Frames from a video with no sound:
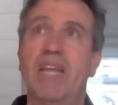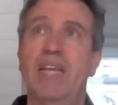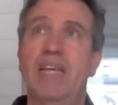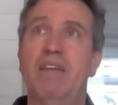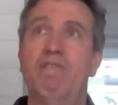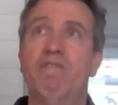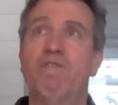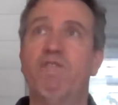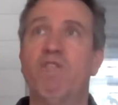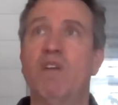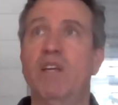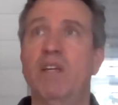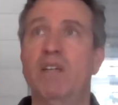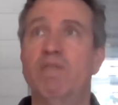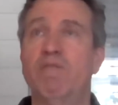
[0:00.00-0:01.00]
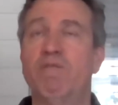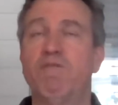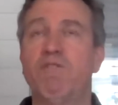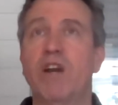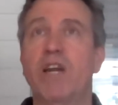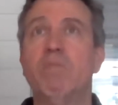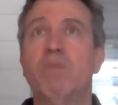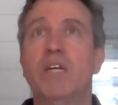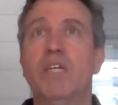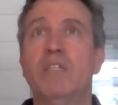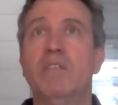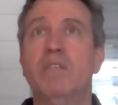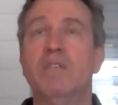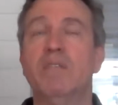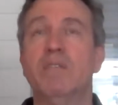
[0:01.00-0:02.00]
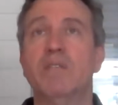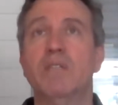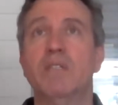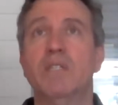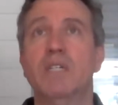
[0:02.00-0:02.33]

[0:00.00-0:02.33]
and frame rates,